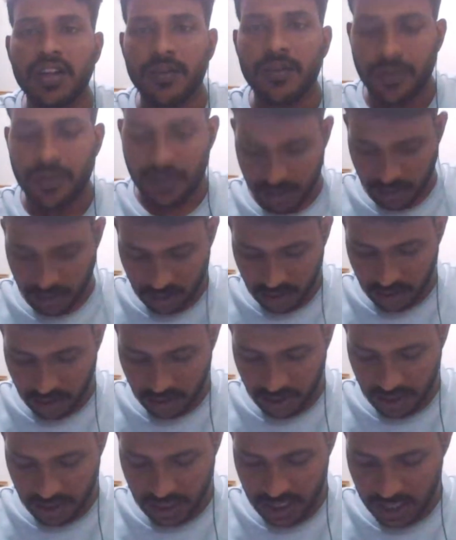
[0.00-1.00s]
If
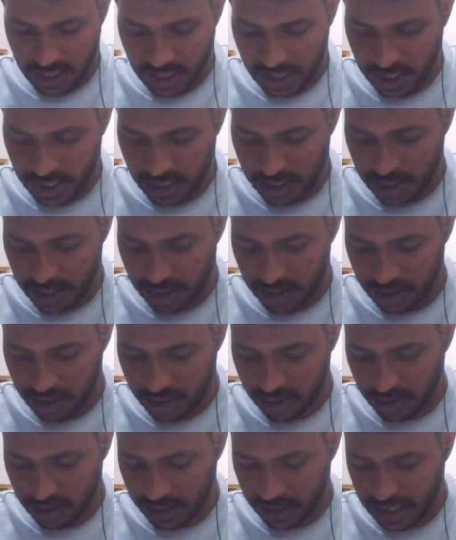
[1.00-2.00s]
we apply it is
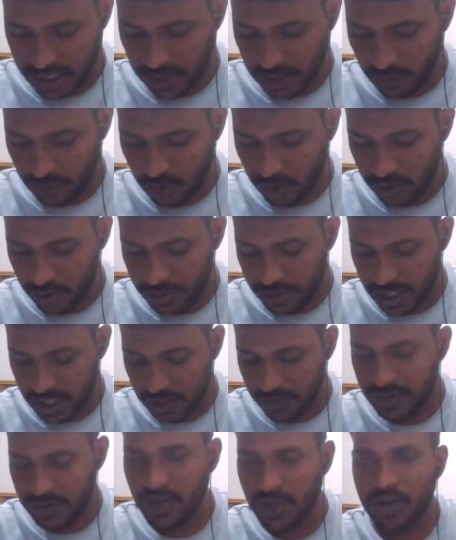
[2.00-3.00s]
not as a
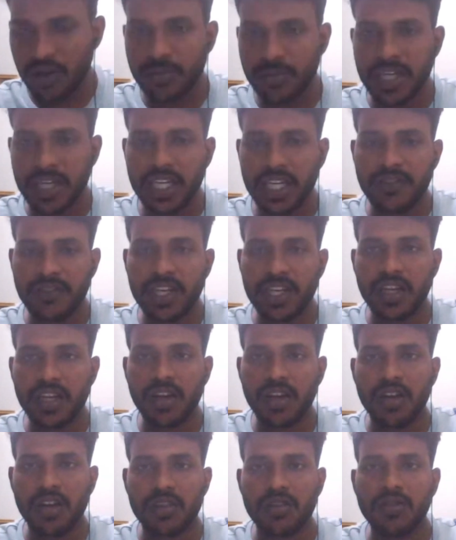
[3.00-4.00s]
real. If it is
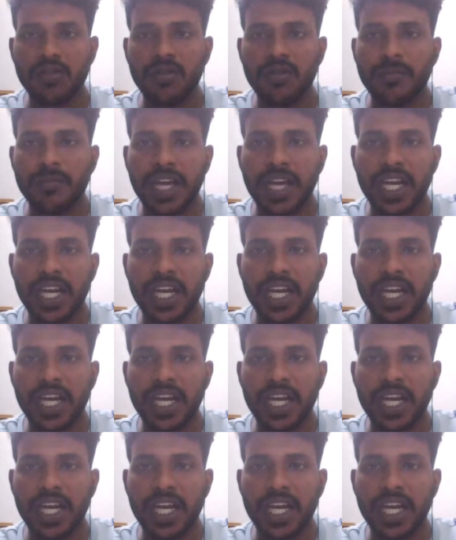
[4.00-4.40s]
real, then